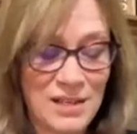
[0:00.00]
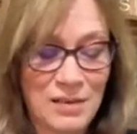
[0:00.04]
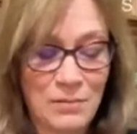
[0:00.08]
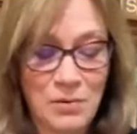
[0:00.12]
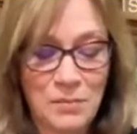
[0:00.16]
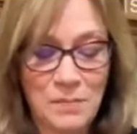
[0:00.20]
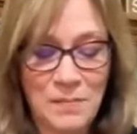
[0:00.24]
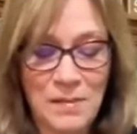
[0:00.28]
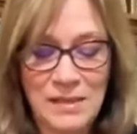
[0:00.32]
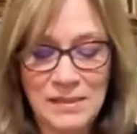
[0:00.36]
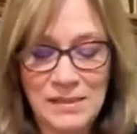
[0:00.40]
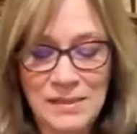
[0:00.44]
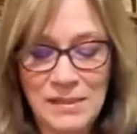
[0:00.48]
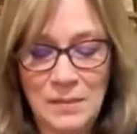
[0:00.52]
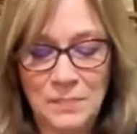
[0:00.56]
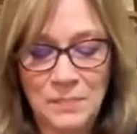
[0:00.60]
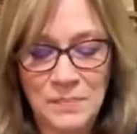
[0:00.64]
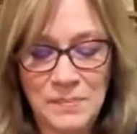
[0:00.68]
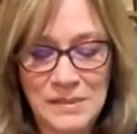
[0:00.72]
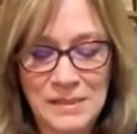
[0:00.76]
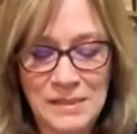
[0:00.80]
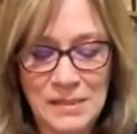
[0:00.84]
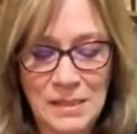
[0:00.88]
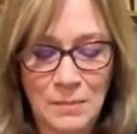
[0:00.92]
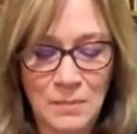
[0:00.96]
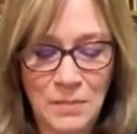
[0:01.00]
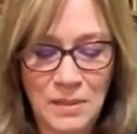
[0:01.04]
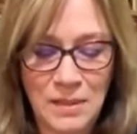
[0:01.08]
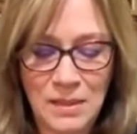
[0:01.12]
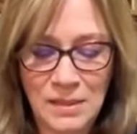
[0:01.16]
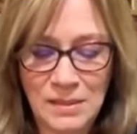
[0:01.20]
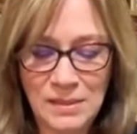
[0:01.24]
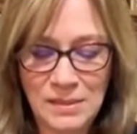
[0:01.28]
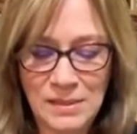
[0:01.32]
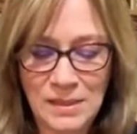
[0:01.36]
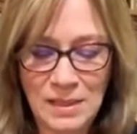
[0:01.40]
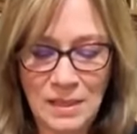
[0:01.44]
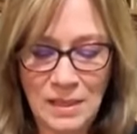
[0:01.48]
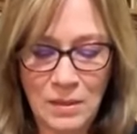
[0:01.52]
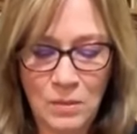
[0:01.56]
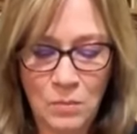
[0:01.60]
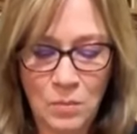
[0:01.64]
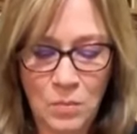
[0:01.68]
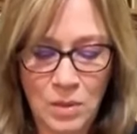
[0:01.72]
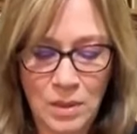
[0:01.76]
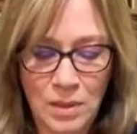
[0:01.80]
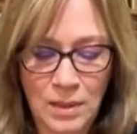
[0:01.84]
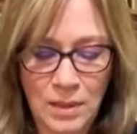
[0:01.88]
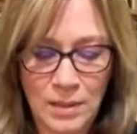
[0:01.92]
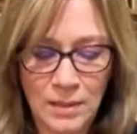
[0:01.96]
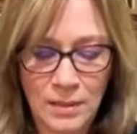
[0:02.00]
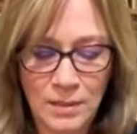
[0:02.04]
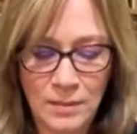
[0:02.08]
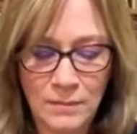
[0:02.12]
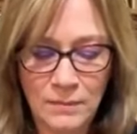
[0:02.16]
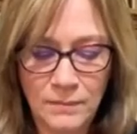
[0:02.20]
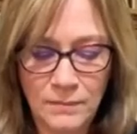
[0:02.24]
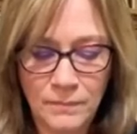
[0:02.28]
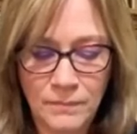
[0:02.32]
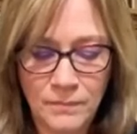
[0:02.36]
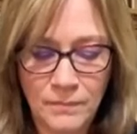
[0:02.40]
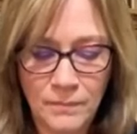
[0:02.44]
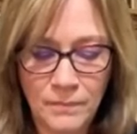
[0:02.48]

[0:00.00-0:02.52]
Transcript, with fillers: I would mess up some of this that I want.